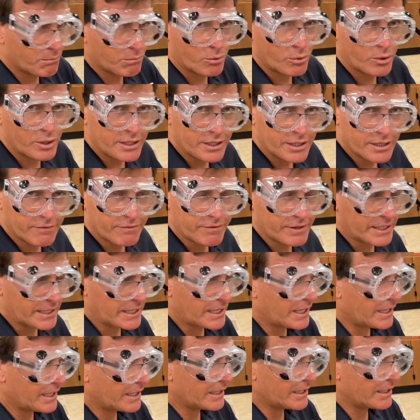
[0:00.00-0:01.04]
breathe if it
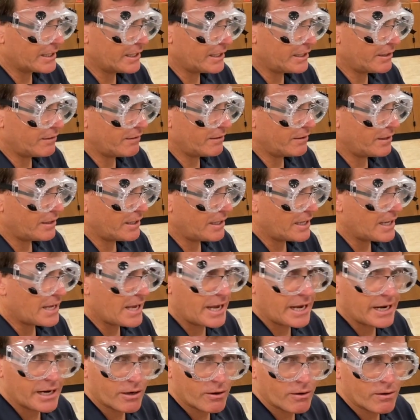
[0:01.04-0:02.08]
can't get
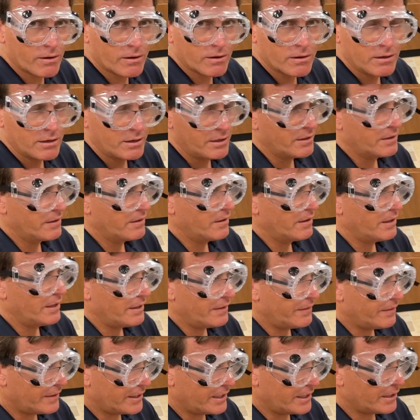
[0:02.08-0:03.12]
air,
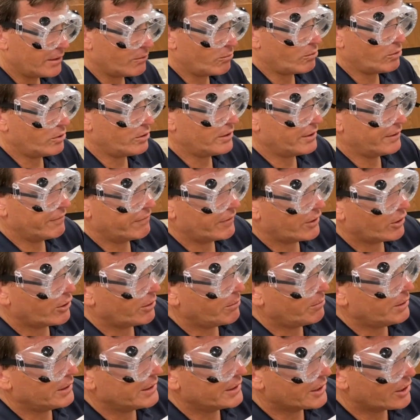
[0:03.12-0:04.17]
then it will
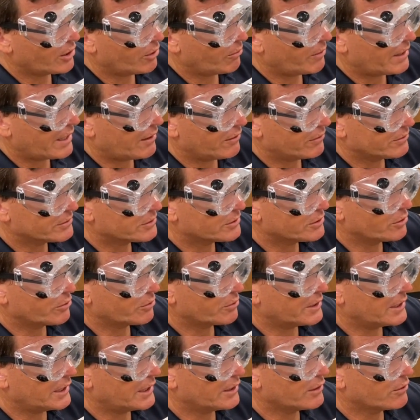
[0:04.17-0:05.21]
invariably go out. So
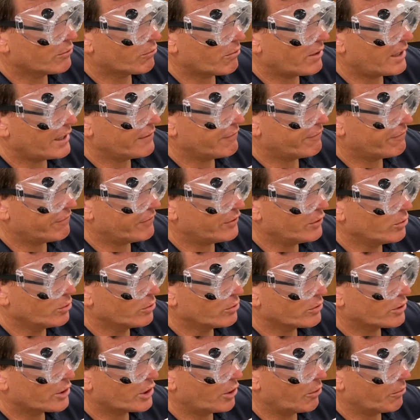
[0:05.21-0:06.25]
getting the right
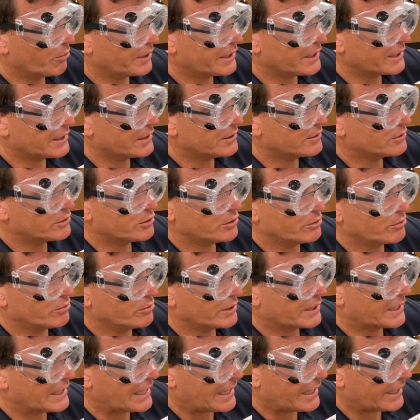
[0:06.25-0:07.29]
fuel going into a
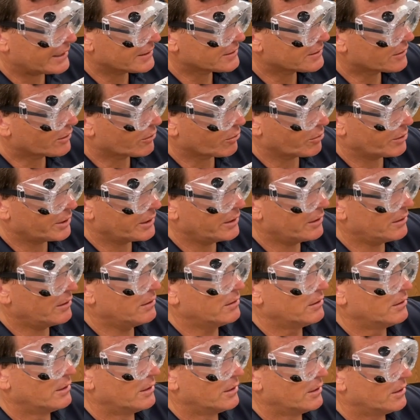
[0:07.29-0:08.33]
gas
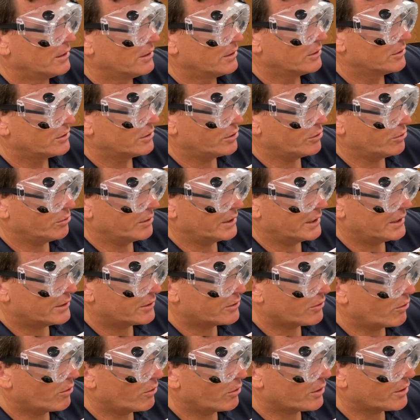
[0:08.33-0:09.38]
grill, to an
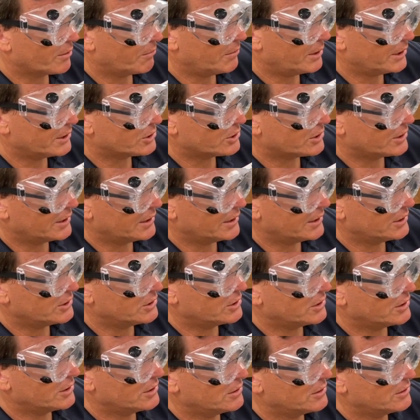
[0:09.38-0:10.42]
internal combustion
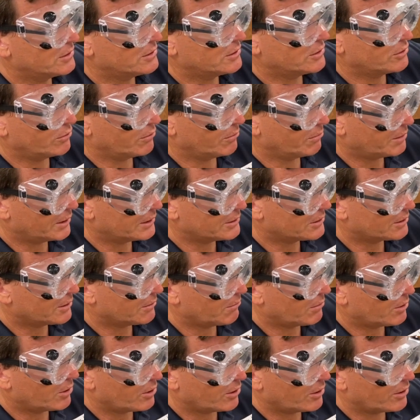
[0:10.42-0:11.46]
engine, to a Bunsen
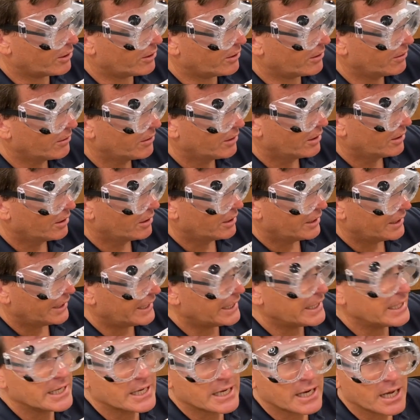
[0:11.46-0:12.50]
burner,
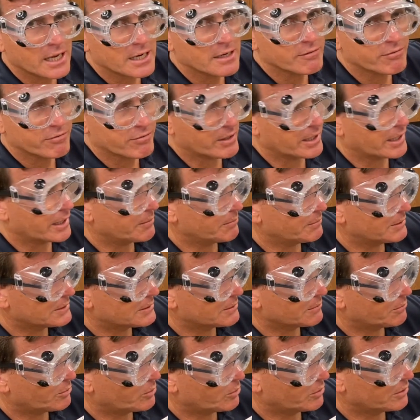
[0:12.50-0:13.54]
any kind of flame is
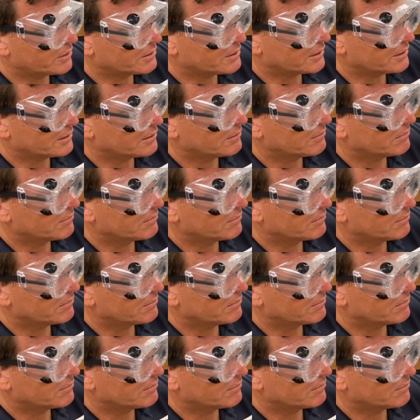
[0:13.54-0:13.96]
important.